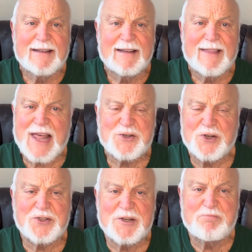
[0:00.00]
that's
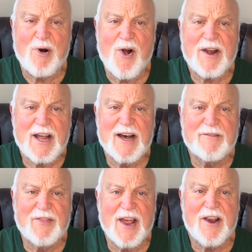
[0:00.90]
just a part
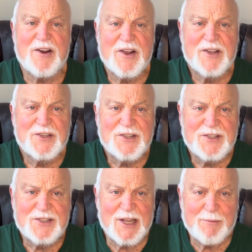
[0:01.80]
of their
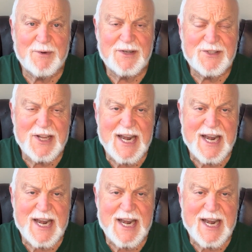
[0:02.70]
sin